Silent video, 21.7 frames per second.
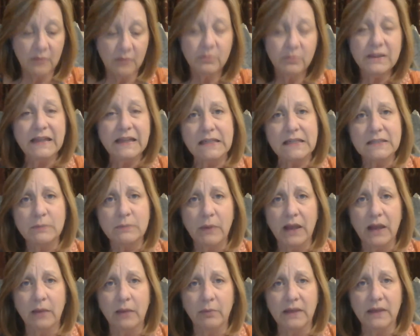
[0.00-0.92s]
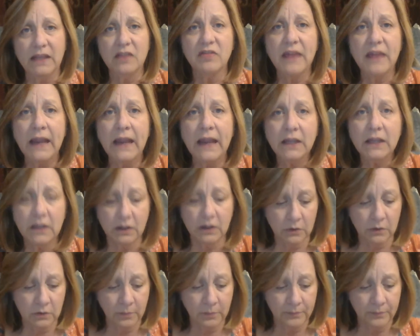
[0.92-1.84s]
Please, baby, thank
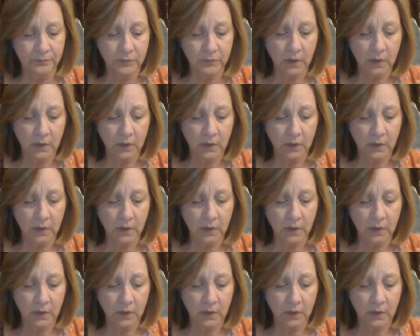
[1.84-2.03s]
you.